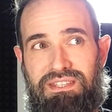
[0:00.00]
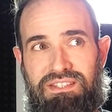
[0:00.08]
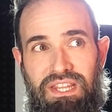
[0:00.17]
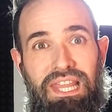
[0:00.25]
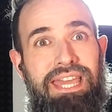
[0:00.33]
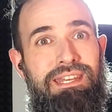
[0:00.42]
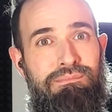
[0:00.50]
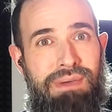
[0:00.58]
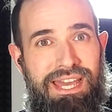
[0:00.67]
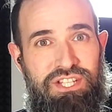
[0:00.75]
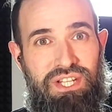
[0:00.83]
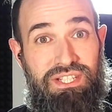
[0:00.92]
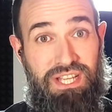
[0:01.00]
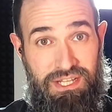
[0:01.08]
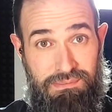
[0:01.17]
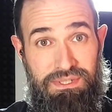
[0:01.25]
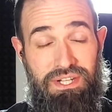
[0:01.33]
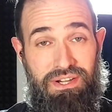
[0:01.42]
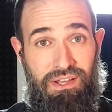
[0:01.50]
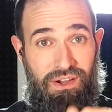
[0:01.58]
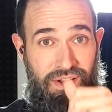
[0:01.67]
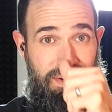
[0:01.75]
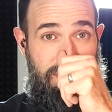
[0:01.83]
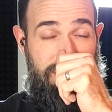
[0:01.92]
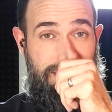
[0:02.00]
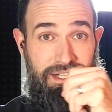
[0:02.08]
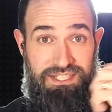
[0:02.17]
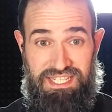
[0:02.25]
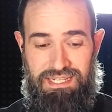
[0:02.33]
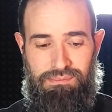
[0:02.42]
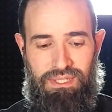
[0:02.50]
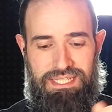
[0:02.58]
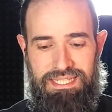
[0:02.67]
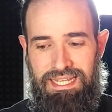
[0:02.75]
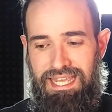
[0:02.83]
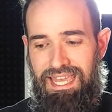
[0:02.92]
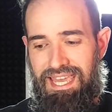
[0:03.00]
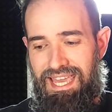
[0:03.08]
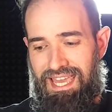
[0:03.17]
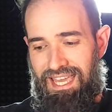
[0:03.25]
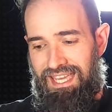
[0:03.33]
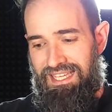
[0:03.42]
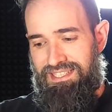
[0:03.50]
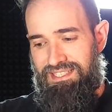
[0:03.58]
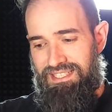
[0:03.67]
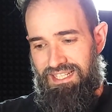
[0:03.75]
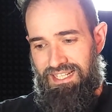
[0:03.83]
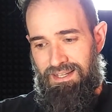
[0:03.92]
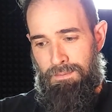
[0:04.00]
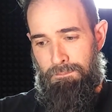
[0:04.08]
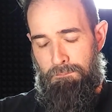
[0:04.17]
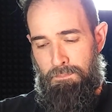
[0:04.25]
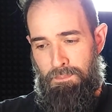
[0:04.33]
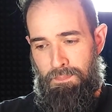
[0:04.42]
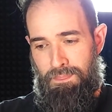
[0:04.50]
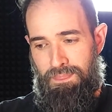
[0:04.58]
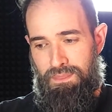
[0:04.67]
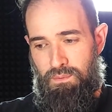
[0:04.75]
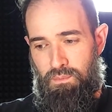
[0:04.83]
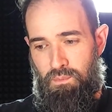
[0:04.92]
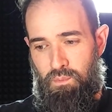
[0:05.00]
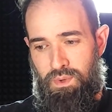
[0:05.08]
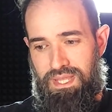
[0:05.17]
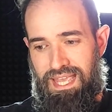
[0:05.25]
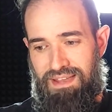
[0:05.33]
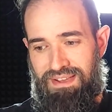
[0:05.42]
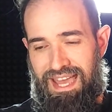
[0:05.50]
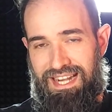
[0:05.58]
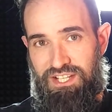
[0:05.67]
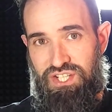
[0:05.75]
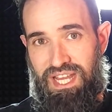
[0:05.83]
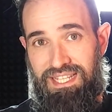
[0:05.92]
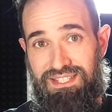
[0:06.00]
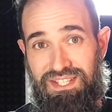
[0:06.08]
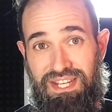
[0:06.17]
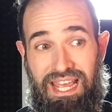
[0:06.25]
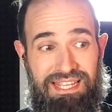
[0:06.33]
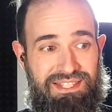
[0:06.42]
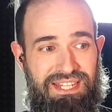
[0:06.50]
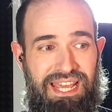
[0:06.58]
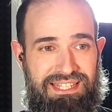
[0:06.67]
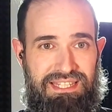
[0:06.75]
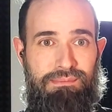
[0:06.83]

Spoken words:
Light and Magic documentary on Disney Plus, and we have had a chance, as